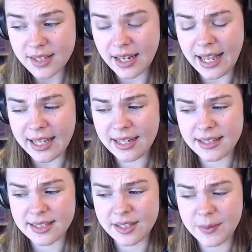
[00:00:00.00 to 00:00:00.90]

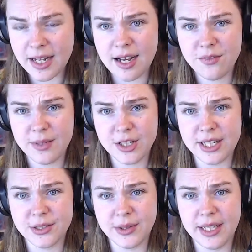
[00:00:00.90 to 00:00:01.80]
it's a little bit hard for me to
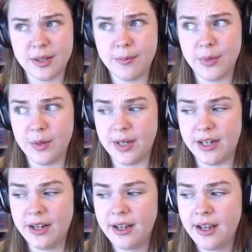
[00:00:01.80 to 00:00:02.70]
schedule at the moment.